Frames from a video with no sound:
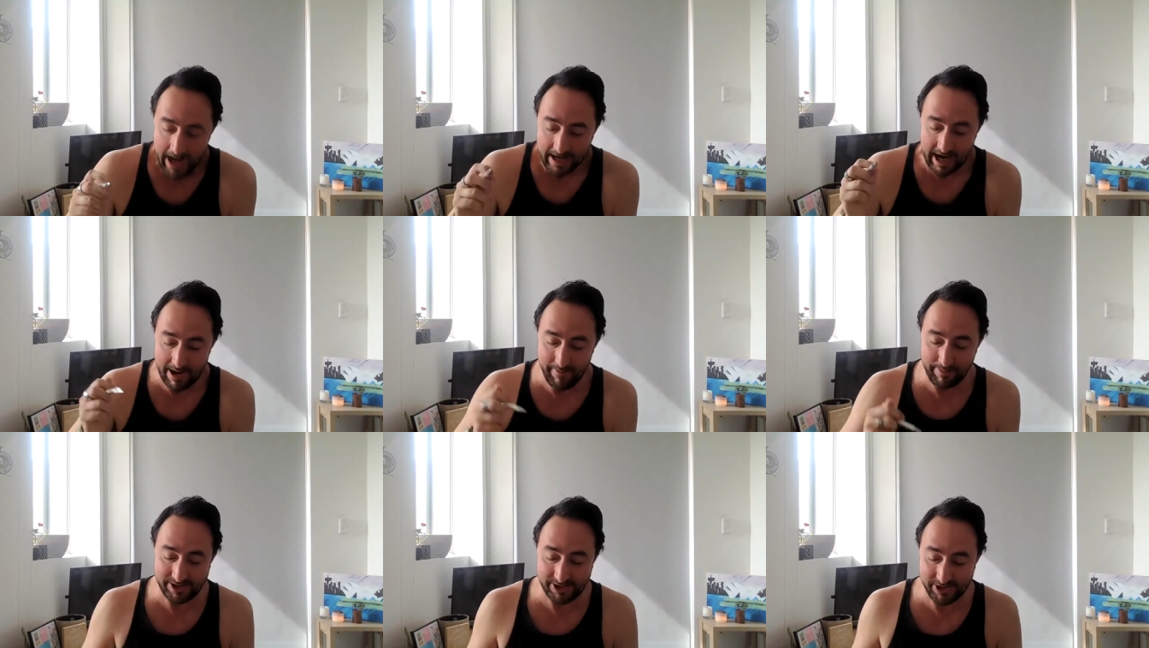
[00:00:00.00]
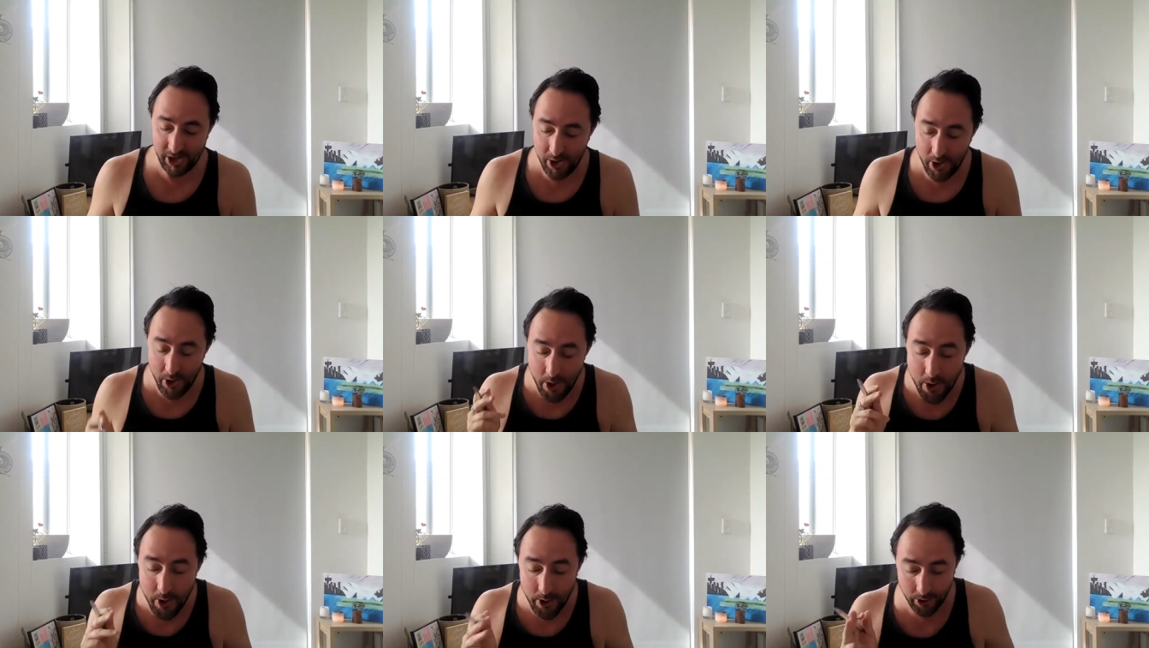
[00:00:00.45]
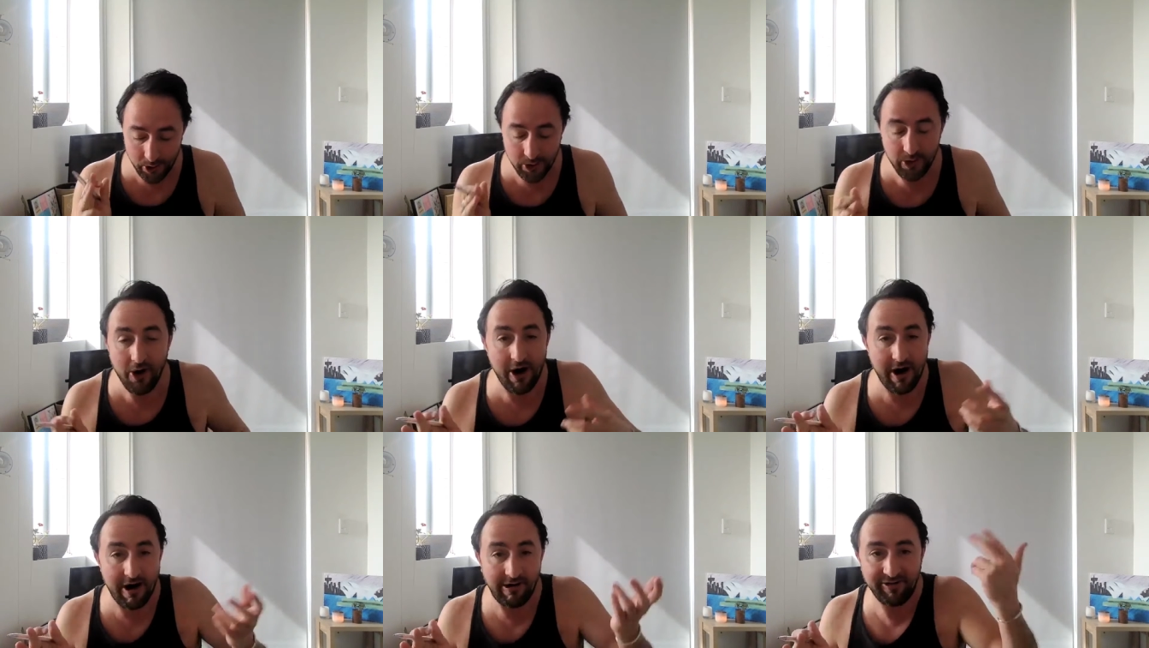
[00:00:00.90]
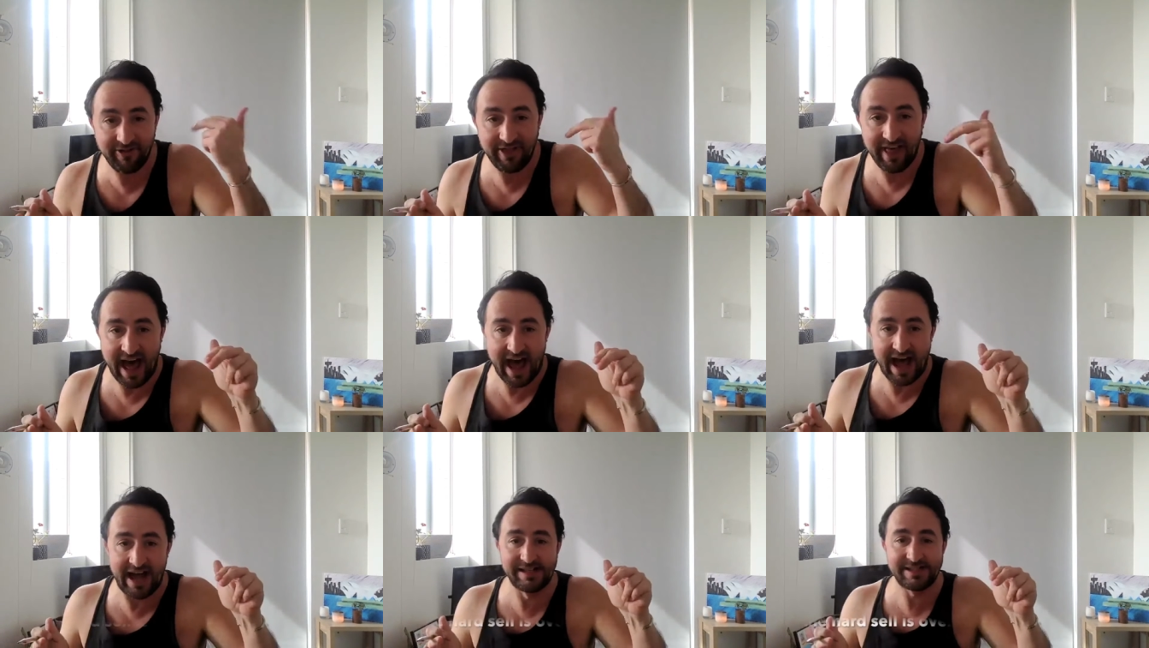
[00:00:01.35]
Number two off
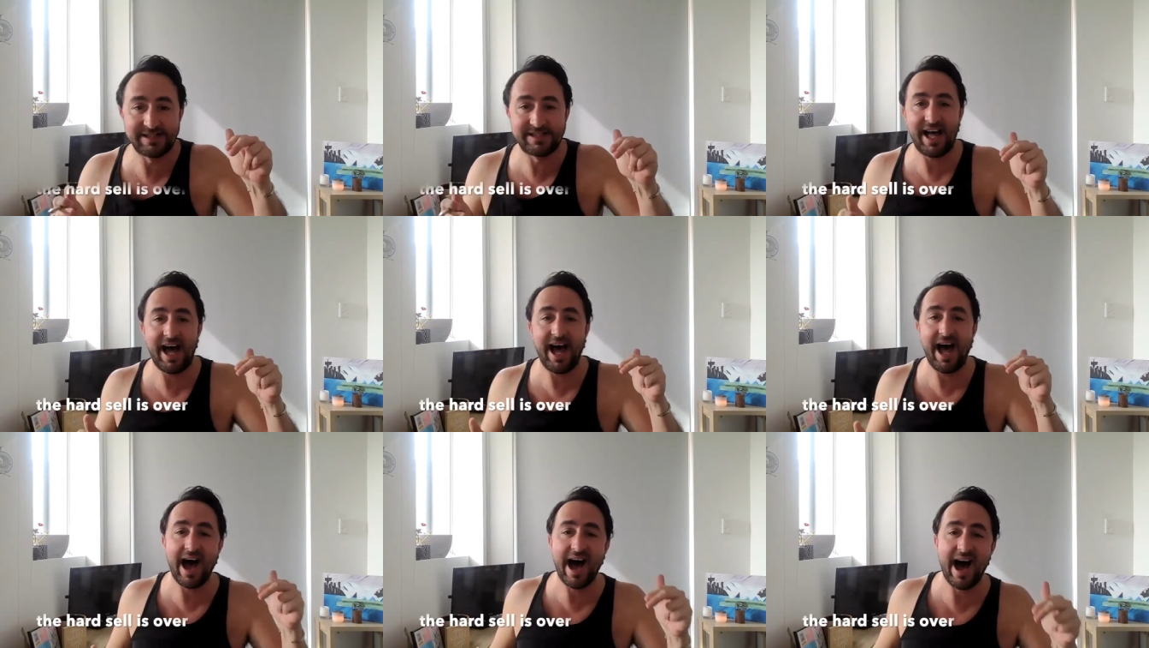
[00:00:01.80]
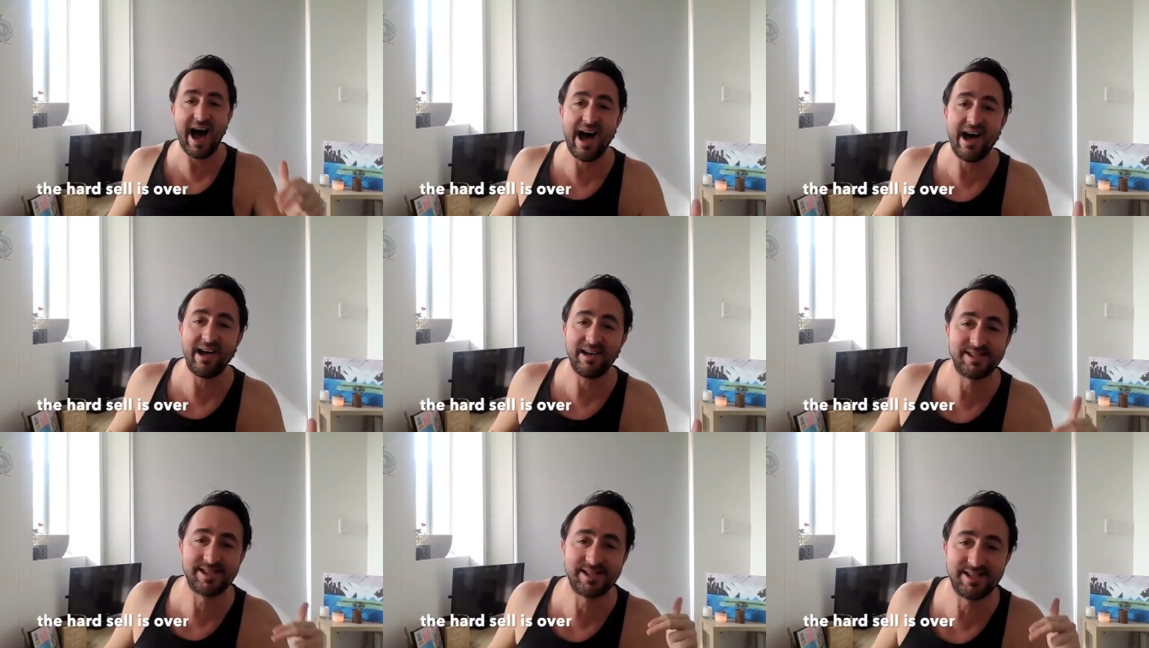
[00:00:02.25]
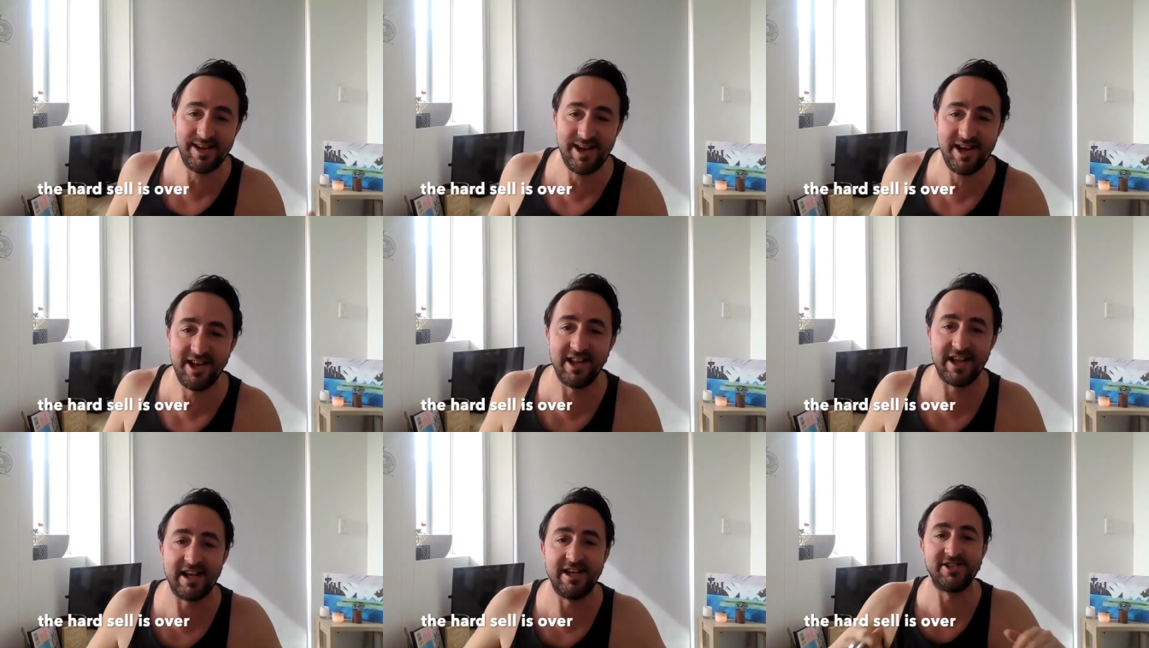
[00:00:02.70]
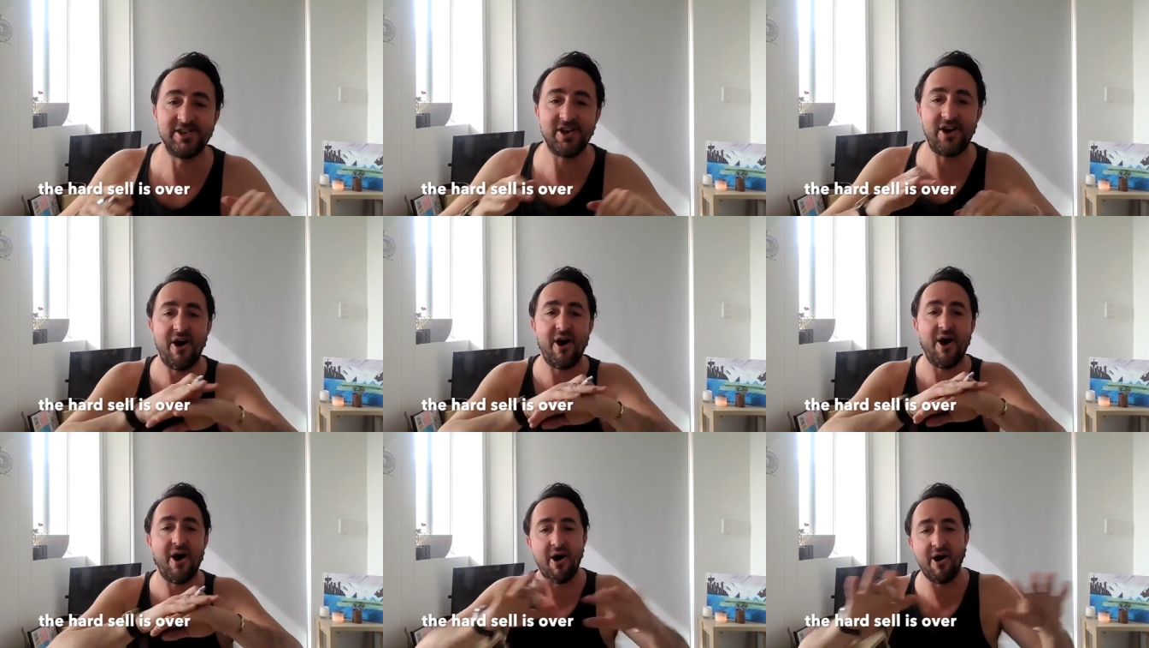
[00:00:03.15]
that, the hard sell is
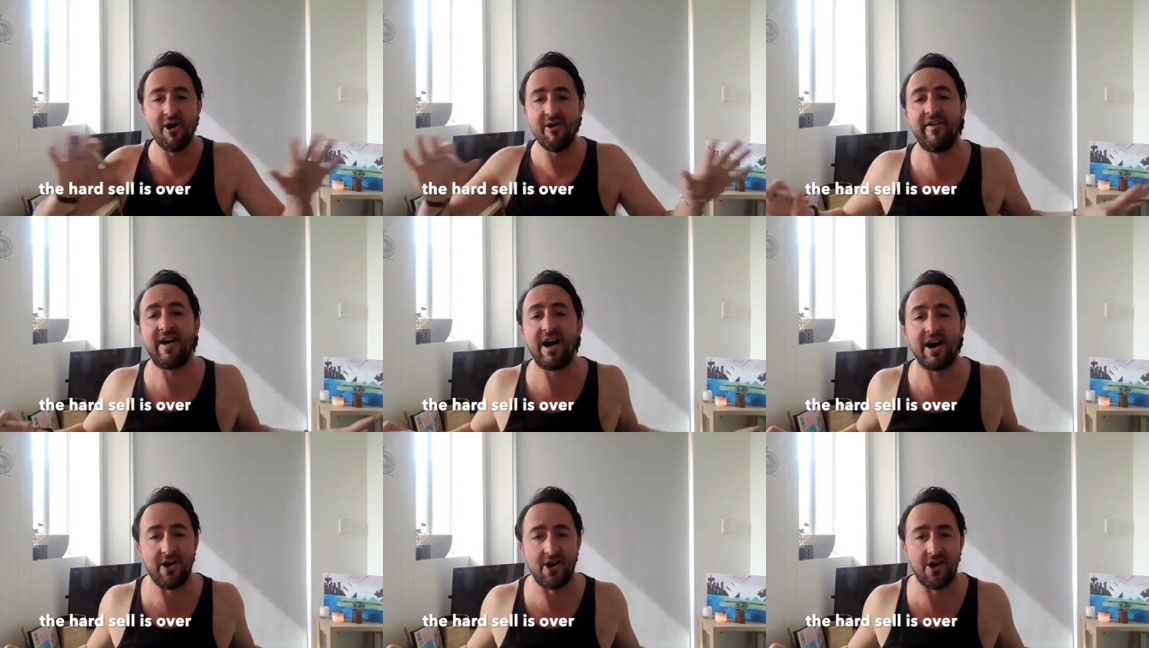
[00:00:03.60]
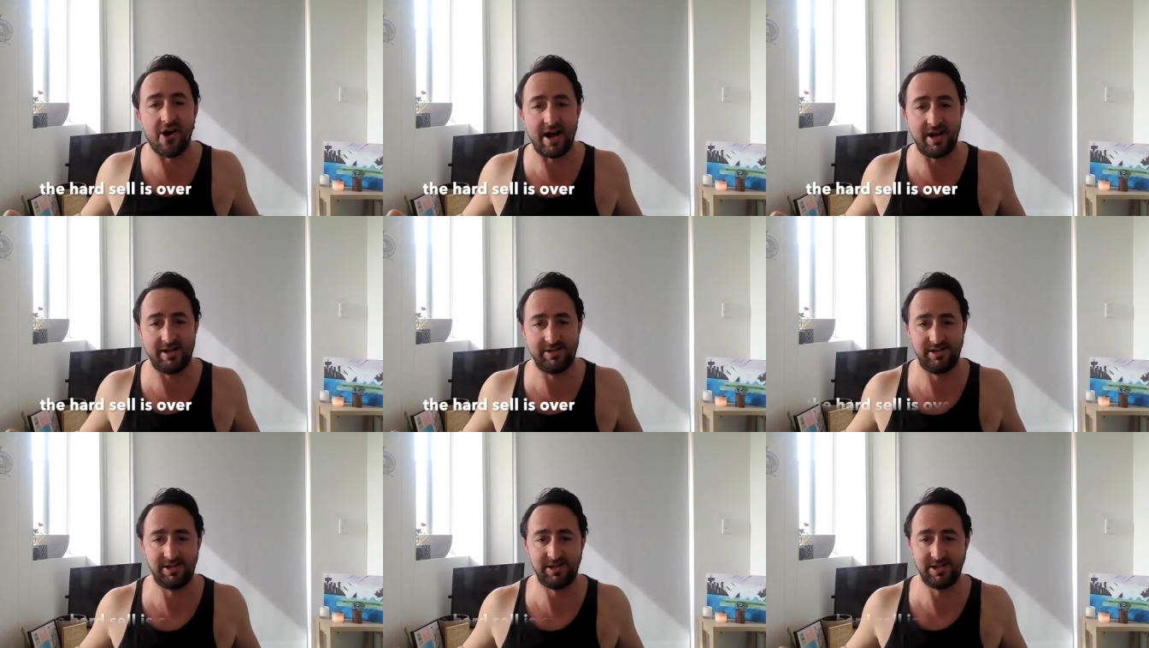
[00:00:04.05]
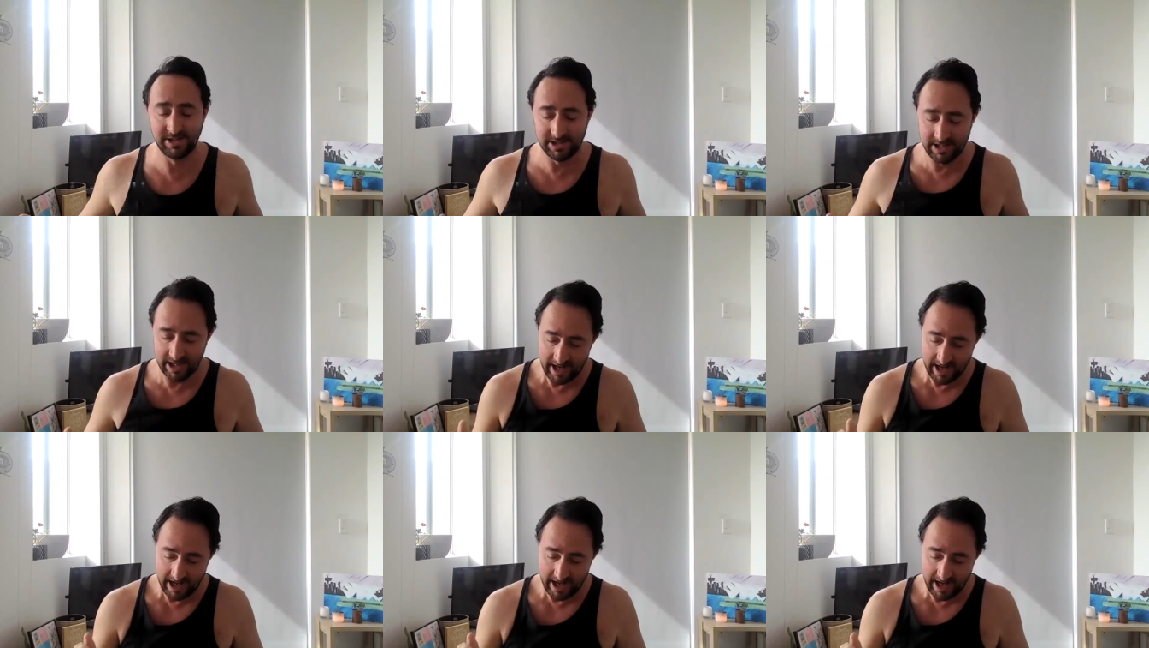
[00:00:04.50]
over, guys.